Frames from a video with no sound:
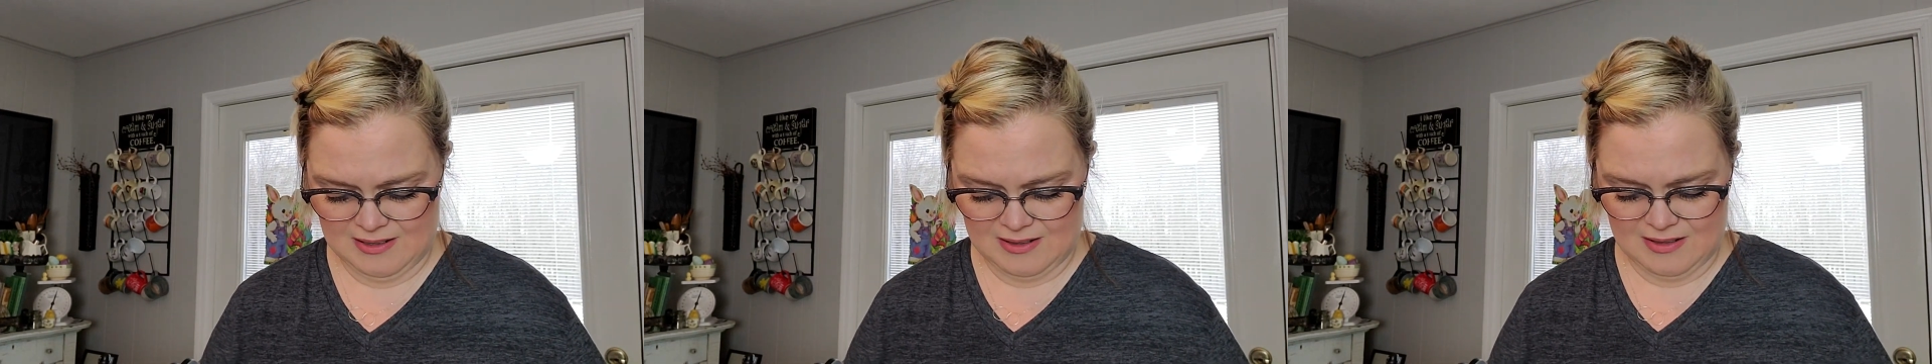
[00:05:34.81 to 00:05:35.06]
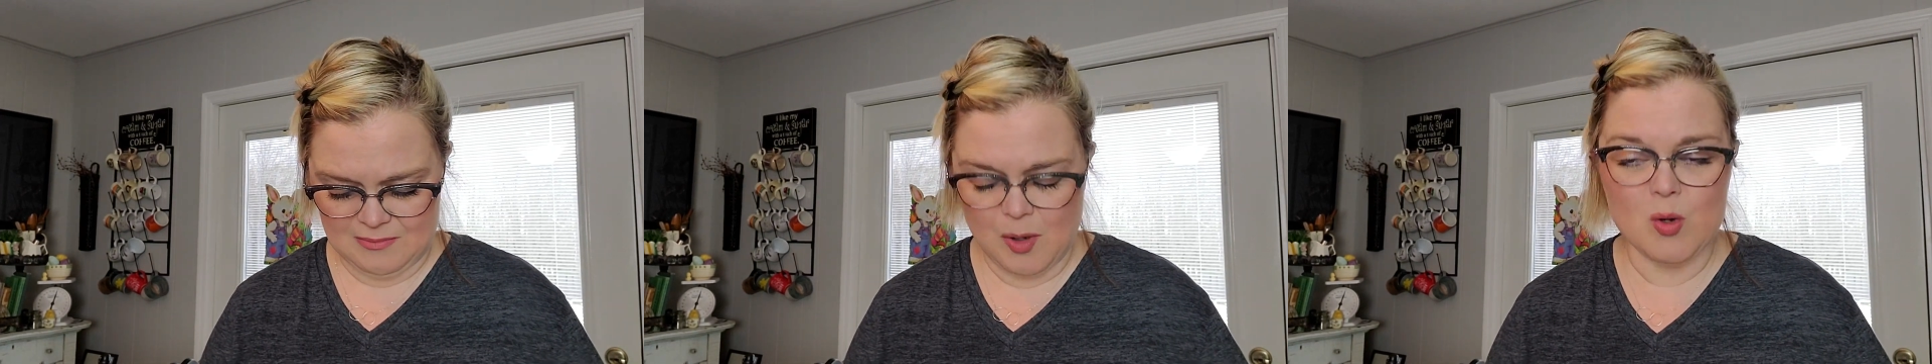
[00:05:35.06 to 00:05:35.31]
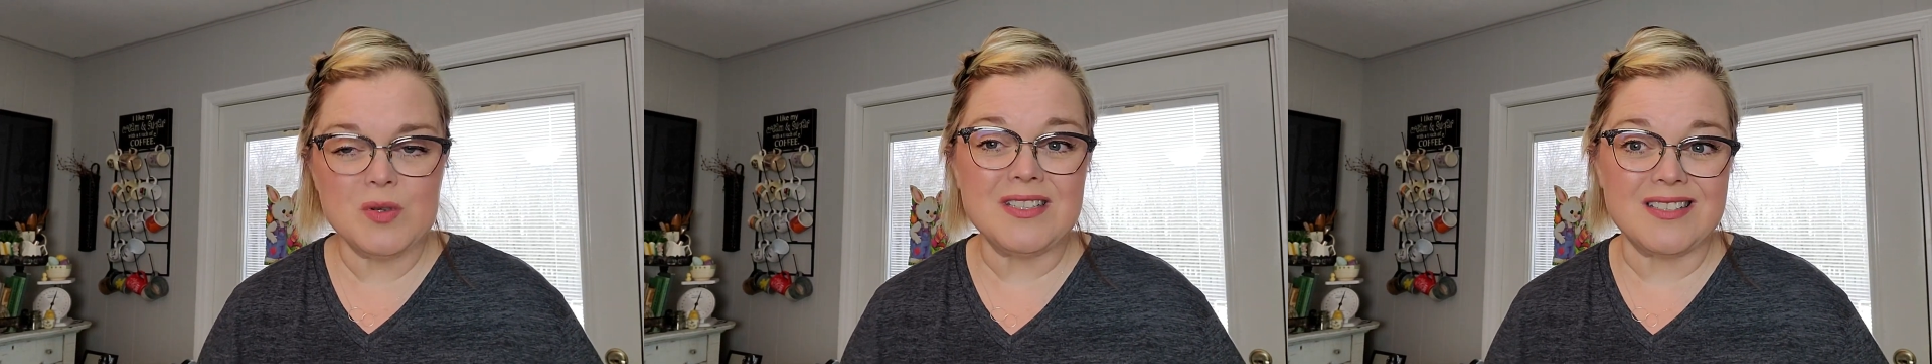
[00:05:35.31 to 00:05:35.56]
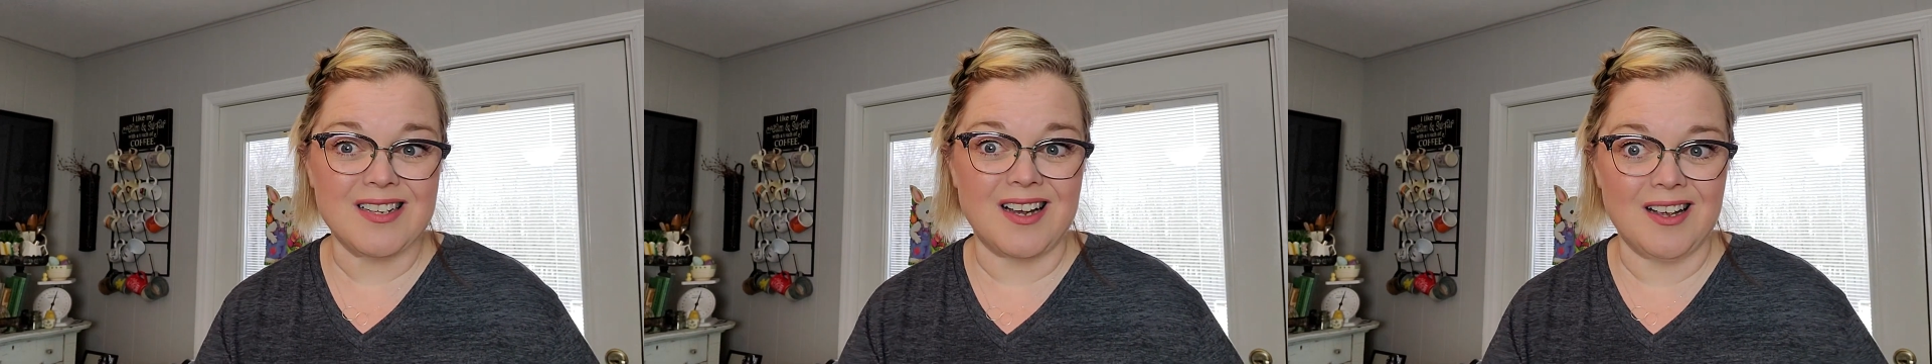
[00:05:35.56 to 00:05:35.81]
most of the
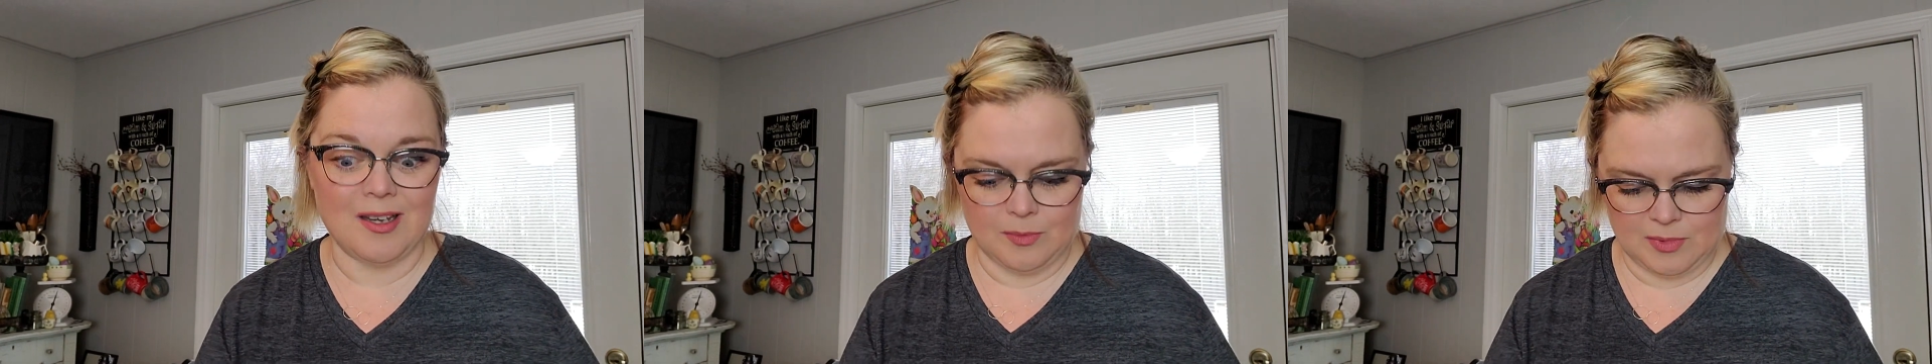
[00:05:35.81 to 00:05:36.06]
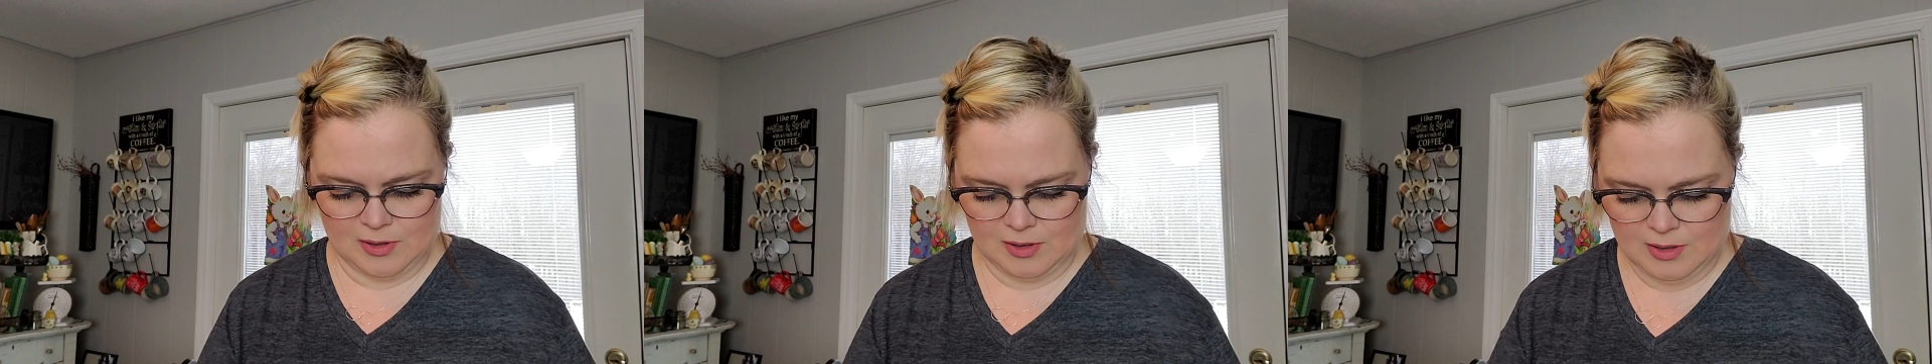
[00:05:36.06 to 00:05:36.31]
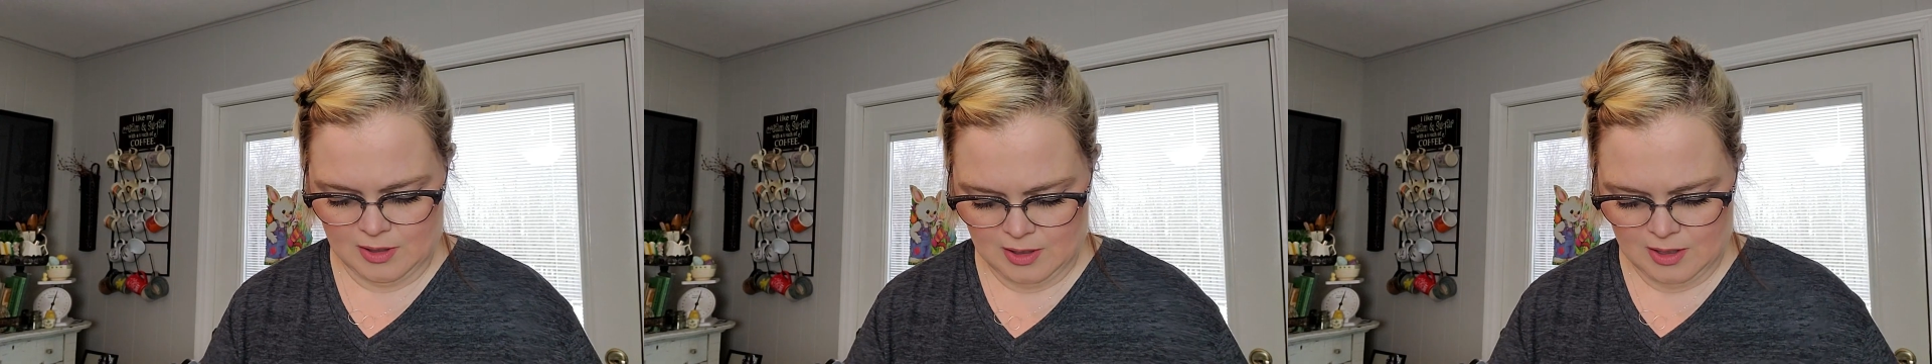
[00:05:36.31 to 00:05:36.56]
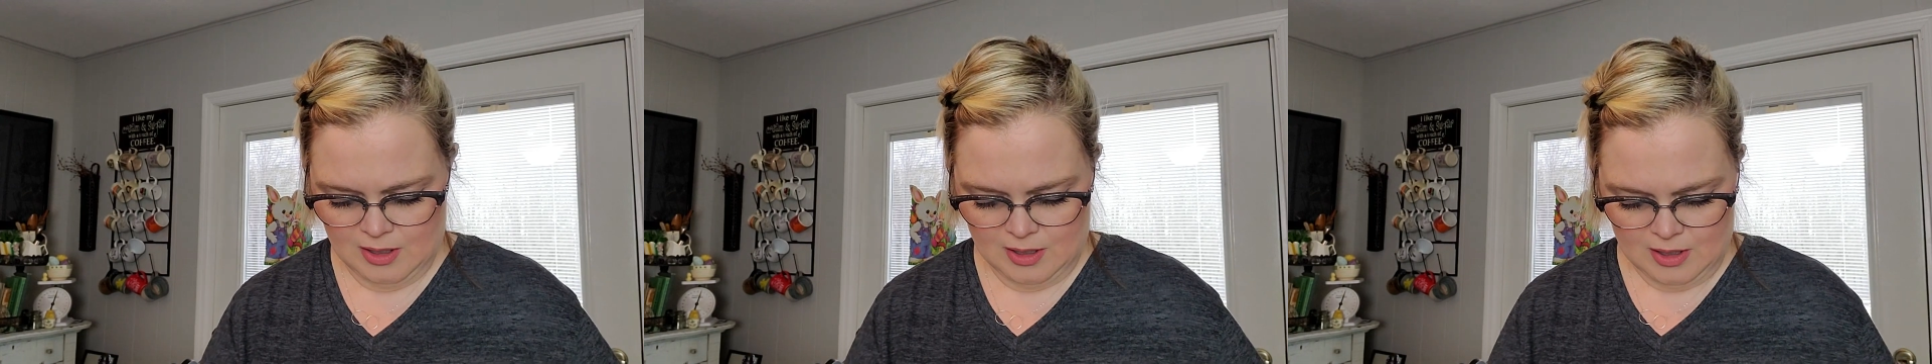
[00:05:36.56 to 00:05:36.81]
time
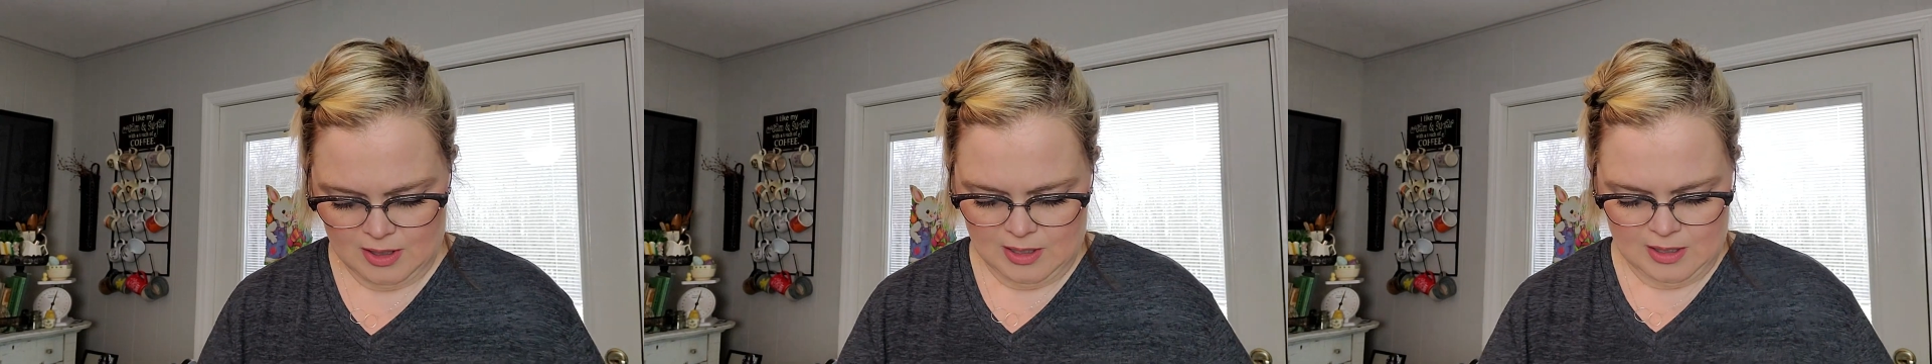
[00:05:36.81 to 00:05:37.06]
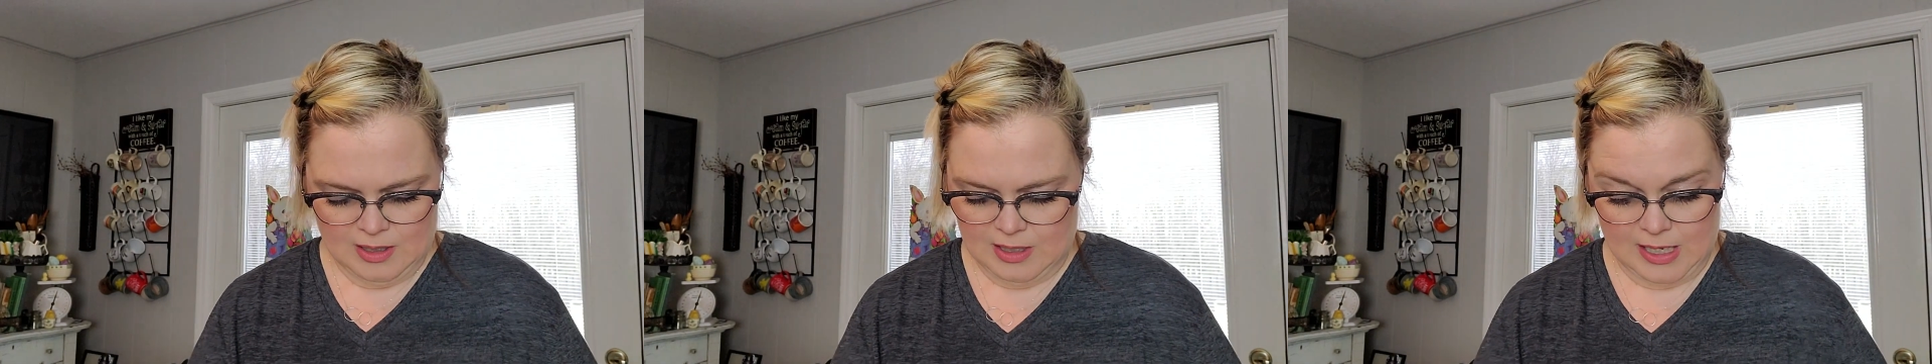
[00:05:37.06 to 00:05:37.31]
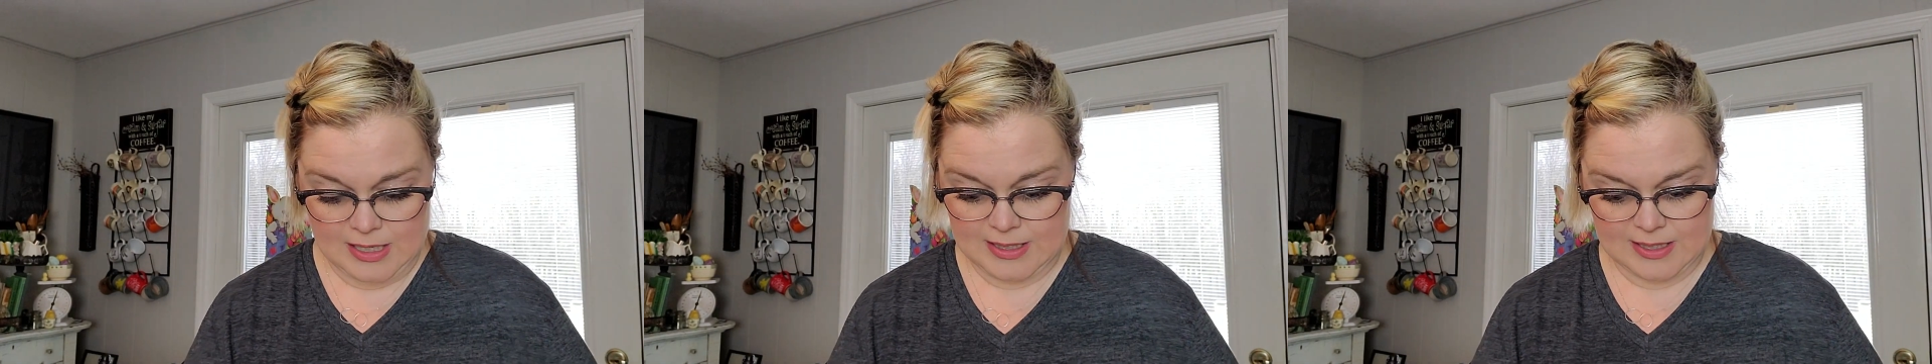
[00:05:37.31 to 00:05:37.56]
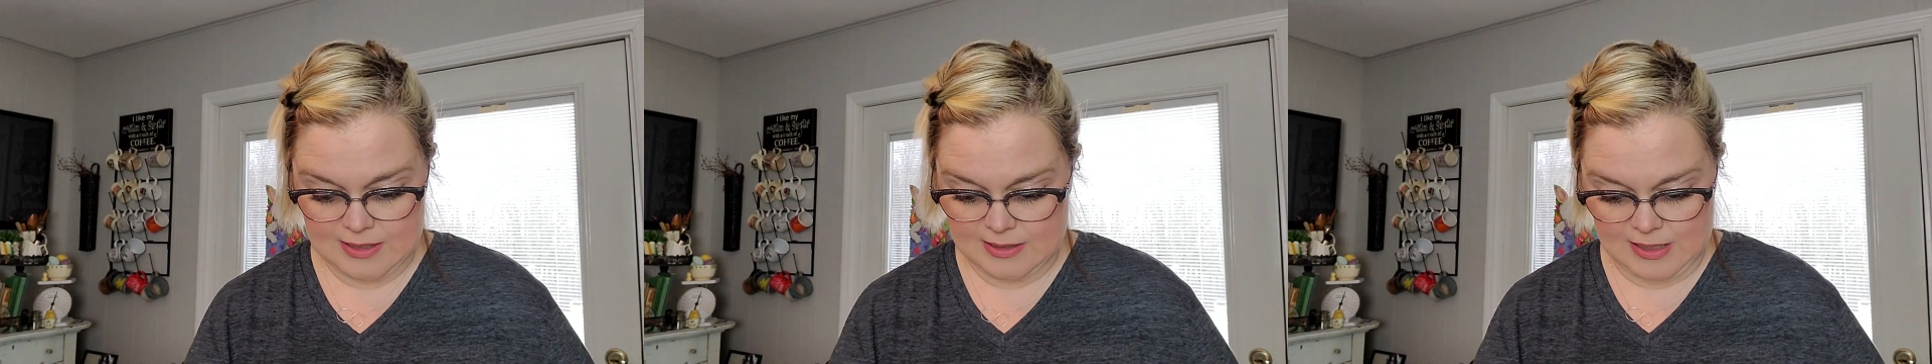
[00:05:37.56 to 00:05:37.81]

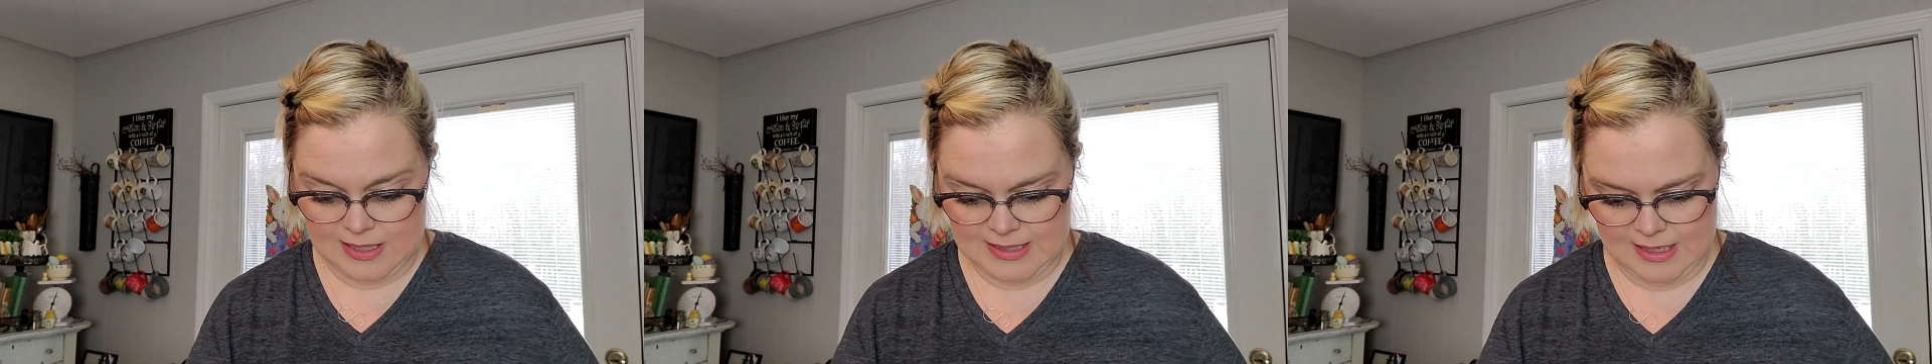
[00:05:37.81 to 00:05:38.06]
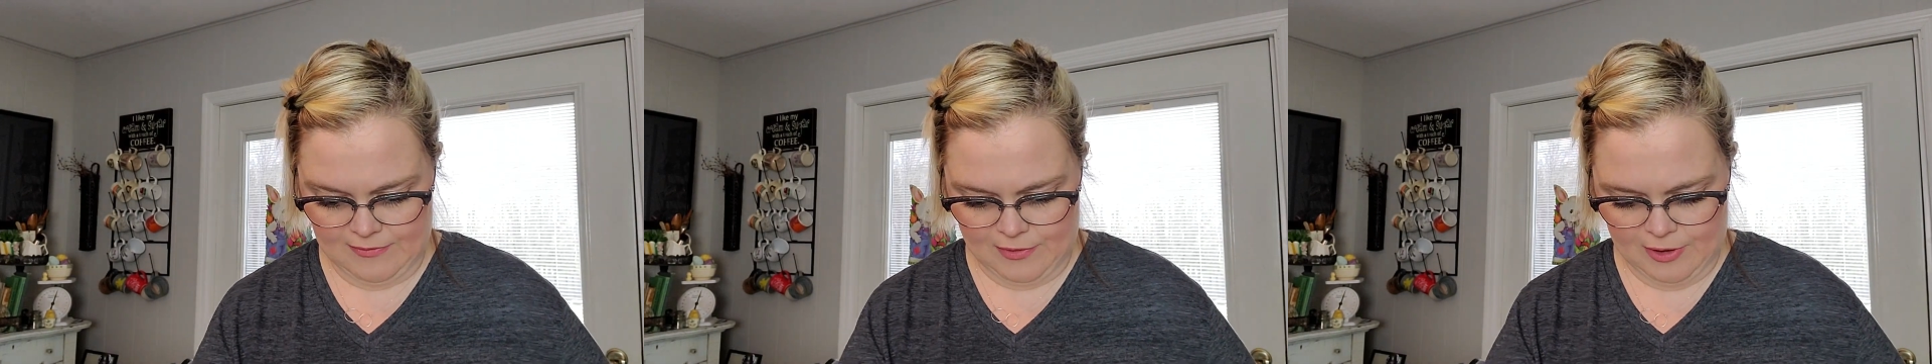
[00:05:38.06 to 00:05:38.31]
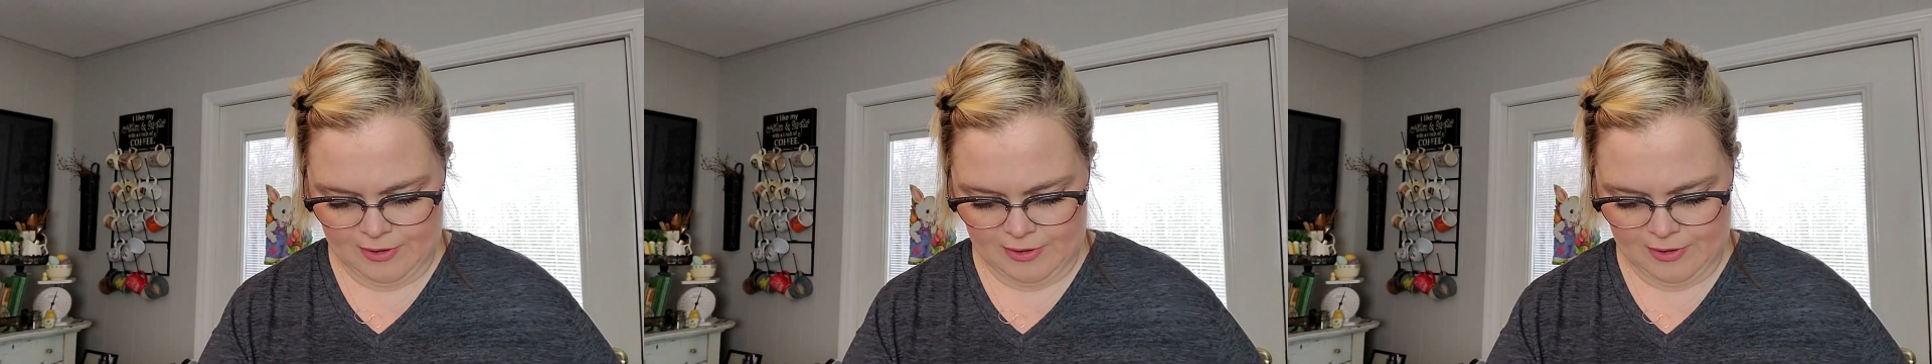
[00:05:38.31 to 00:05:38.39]
as ever.